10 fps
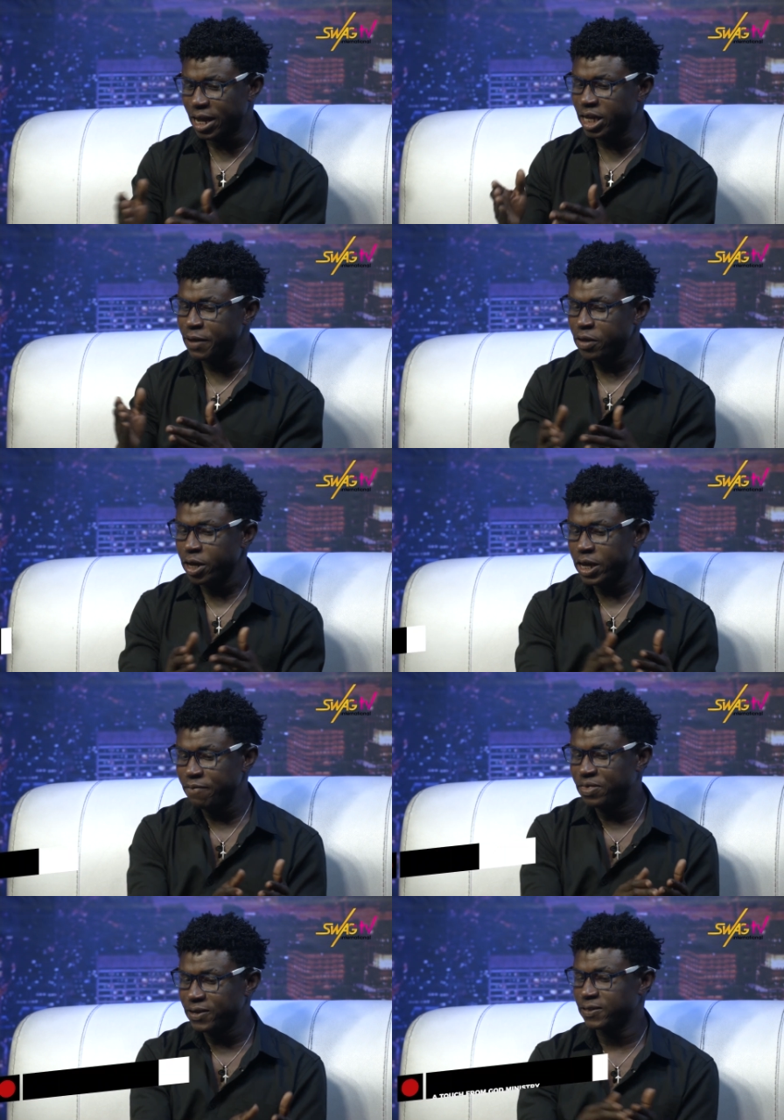now, if
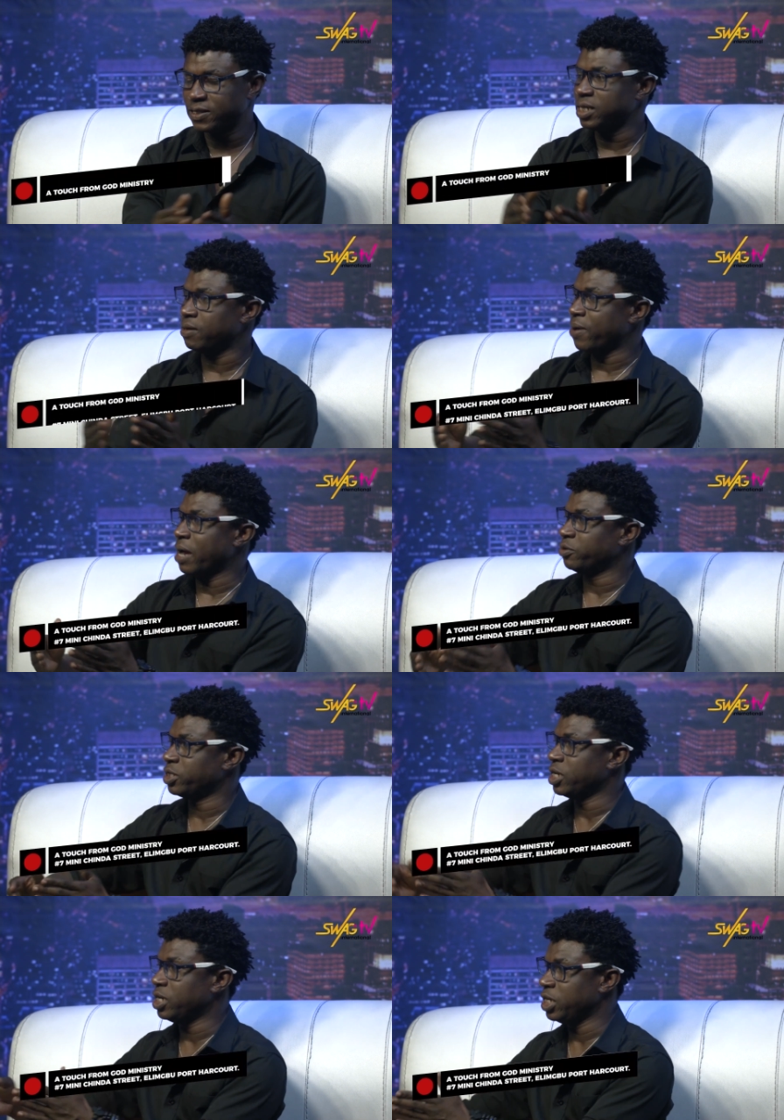if this thing the Bible
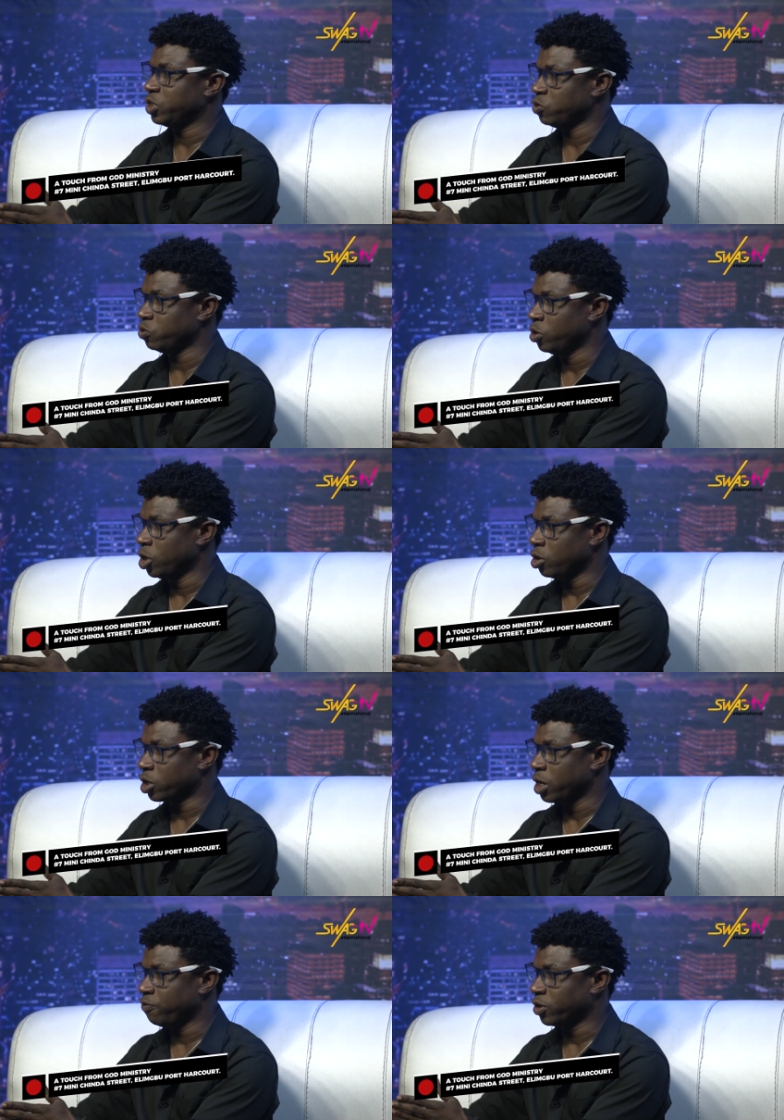say little,
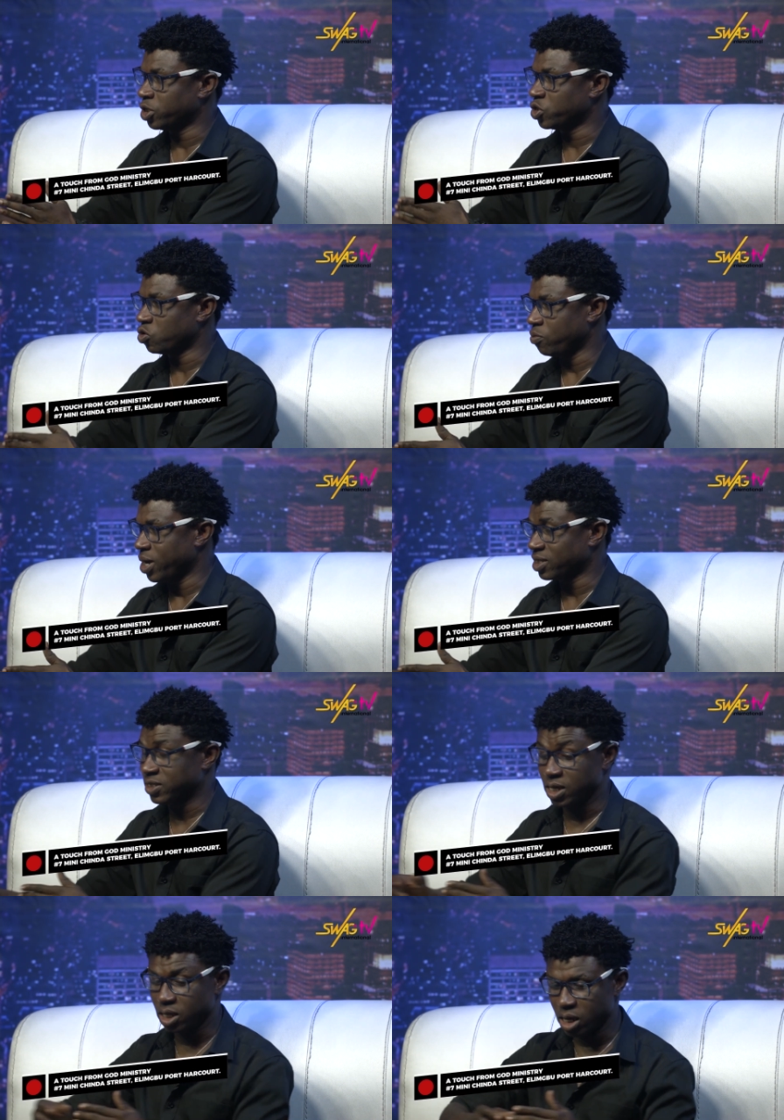okay, for the
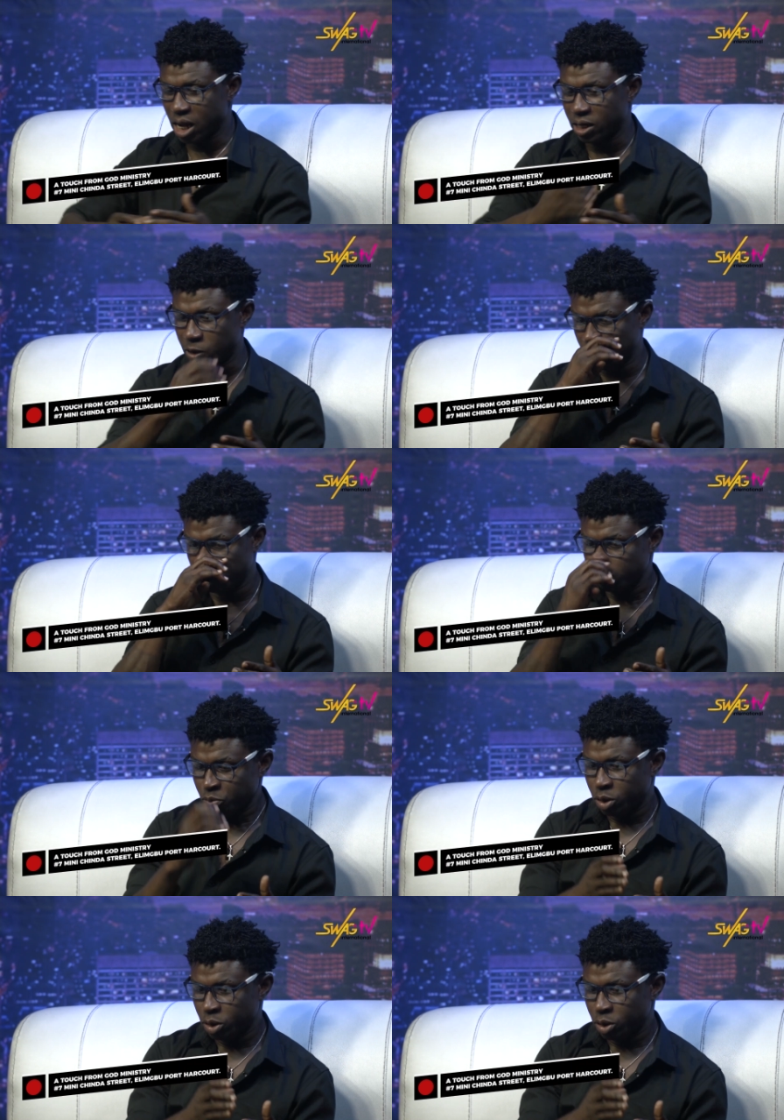stomach's sake, and um,